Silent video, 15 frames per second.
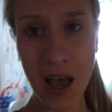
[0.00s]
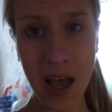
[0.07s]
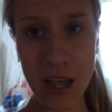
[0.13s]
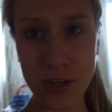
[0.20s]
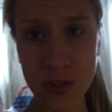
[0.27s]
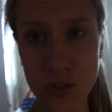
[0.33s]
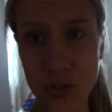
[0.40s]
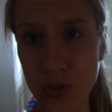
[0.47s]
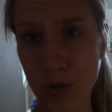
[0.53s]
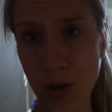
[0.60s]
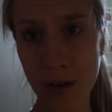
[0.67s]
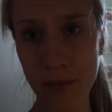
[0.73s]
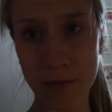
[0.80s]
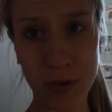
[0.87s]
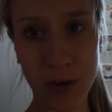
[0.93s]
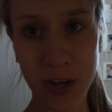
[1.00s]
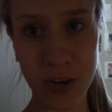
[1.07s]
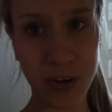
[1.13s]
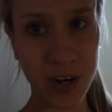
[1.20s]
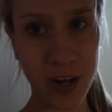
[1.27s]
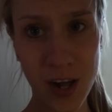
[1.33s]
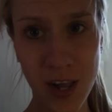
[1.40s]
I do not feel
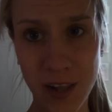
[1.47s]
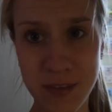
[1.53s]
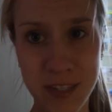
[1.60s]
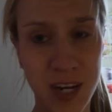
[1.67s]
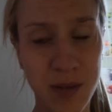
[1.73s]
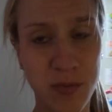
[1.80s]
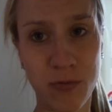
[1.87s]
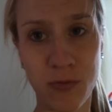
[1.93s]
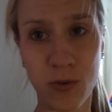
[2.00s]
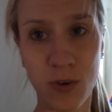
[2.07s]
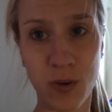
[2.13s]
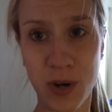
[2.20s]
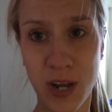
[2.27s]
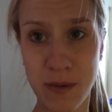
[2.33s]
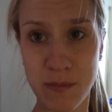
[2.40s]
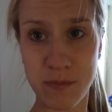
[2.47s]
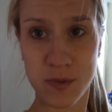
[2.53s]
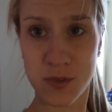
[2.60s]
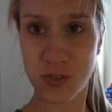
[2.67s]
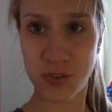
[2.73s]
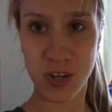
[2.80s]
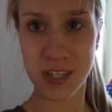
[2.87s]
hungry at all. I've said it before, when I'm
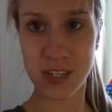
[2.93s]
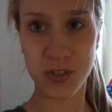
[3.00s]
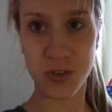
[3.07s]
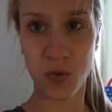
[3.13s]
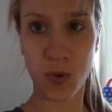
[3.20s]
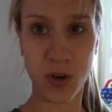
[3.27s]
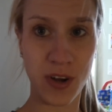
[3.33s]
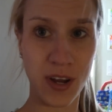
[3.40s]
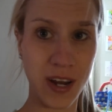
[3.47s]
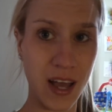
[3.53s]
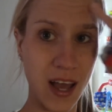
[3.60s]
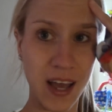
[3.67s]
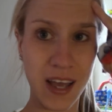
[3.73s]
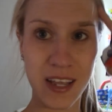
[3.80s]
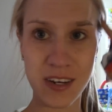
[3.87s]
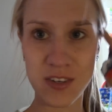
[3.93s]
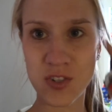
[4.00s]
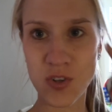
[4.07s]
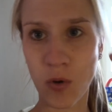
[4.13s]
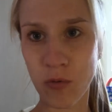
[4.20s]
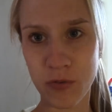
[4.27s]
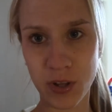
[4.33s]
stressed or worried, I
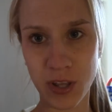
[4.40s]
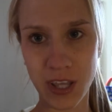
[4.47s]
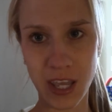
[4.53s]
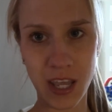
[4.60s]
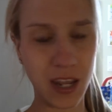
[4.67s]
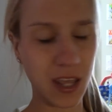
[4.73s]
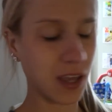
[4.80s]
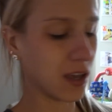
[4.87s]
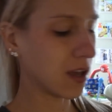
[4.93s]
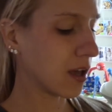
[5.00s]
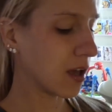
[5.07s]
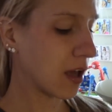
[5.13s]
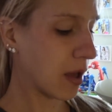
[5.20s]
don't feel like eating.